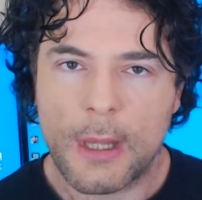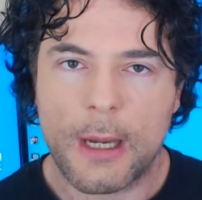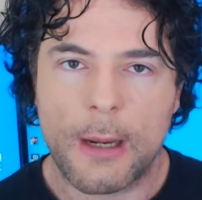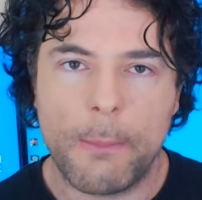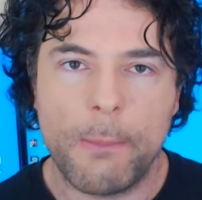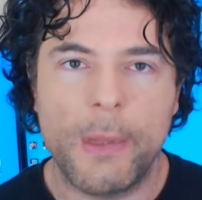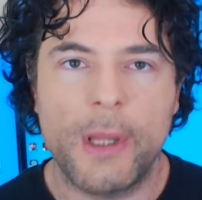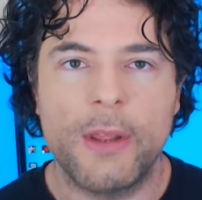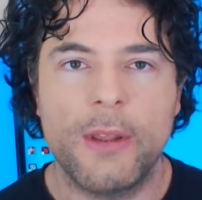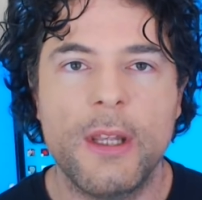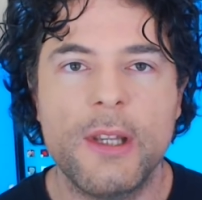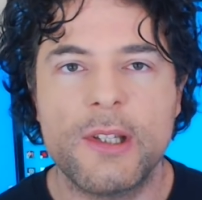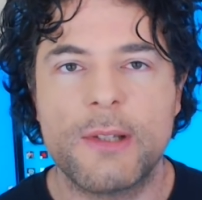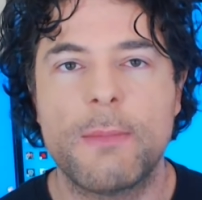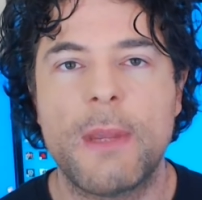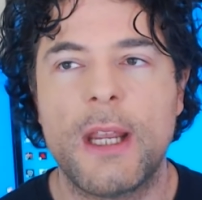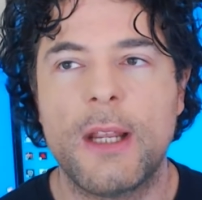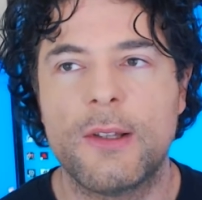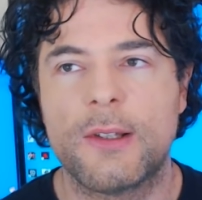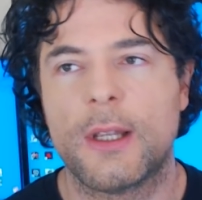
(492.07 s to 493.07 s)
But this
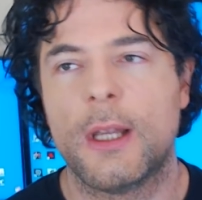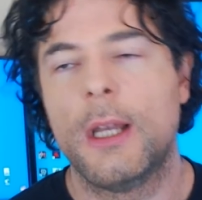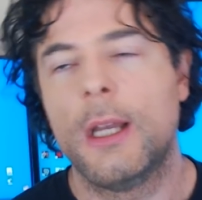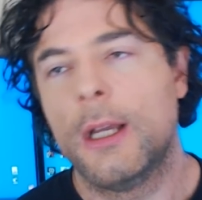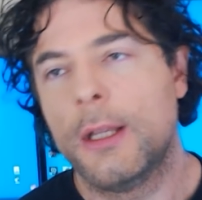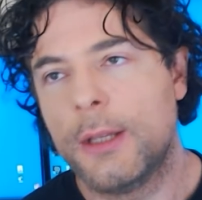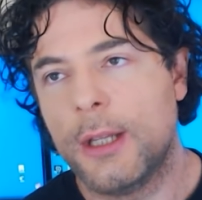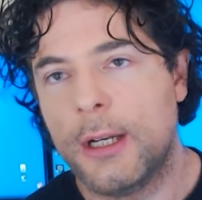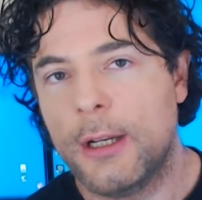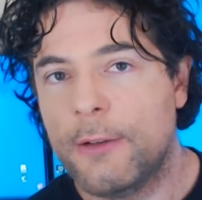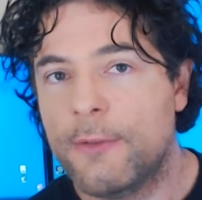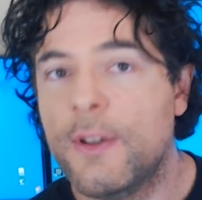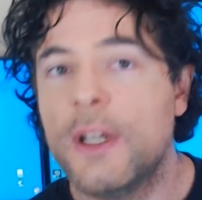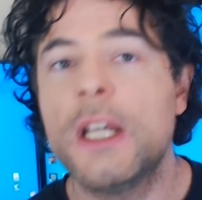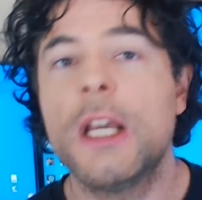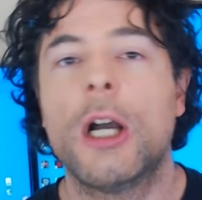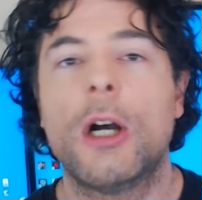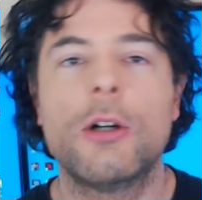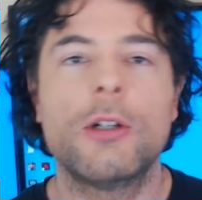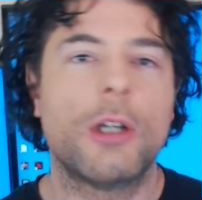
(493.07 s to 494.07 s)
means that
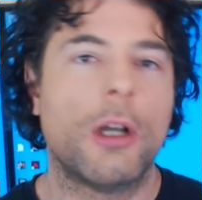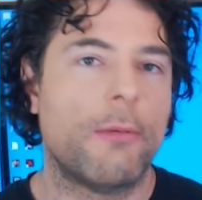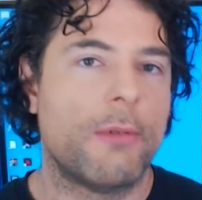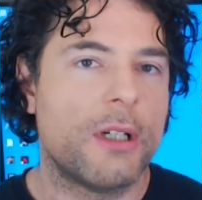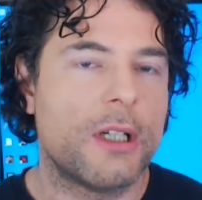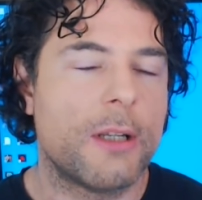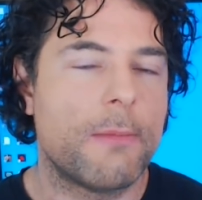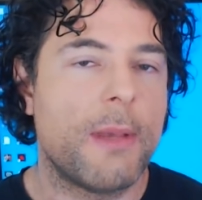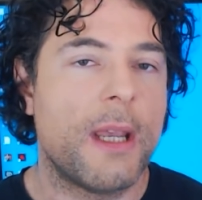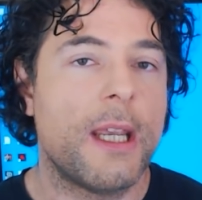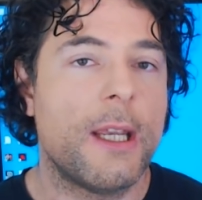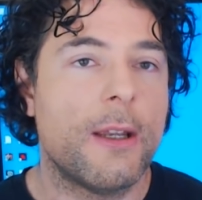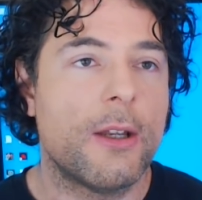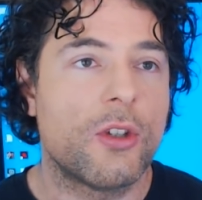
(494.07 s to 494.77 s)
Nvidia are going to be